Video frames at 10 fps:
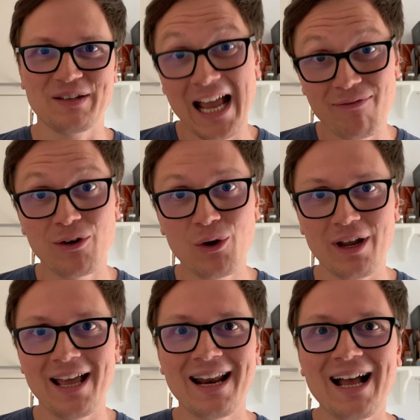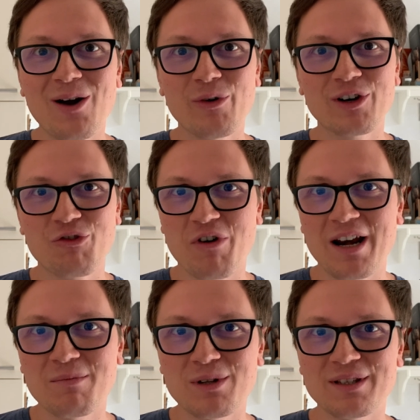Have a look at how
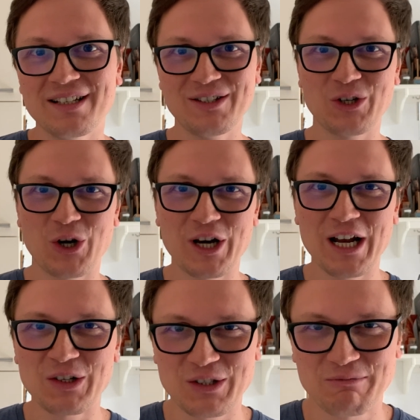incredible this turned out.